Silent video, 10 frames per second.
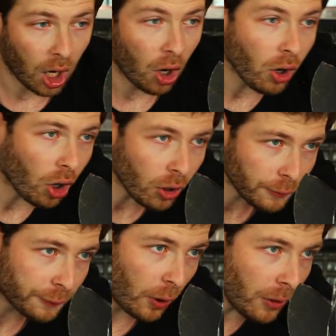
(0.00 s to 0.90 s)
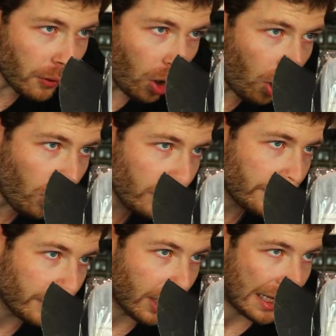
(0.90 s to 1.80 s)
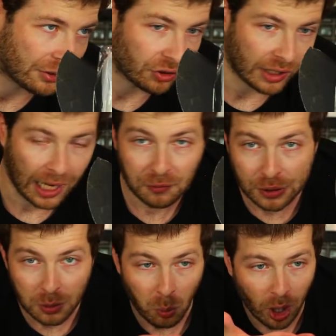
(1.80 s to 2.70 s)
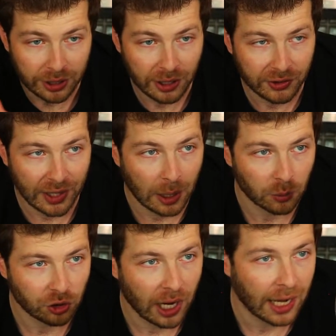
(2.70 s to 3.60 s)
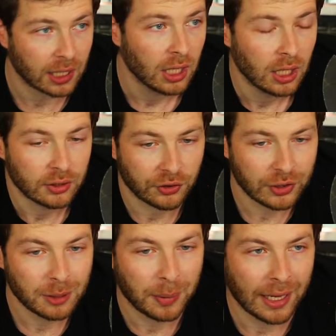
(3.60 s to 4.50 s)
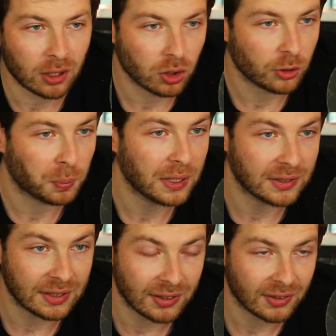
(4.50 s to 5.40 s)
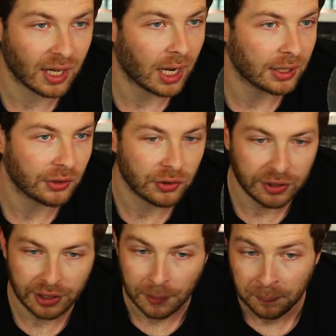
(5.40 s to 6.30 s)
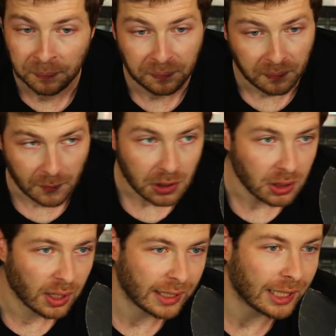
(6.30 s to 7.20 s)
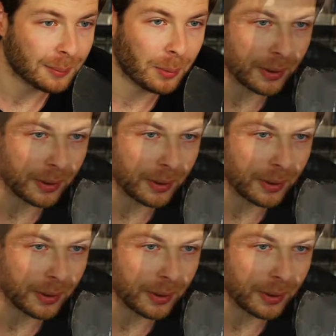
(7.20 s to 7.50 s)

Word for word: all, all, all of it, actually. I really wanted the soundtrack. The sling bag looks pretty decent, honestly. Like, I could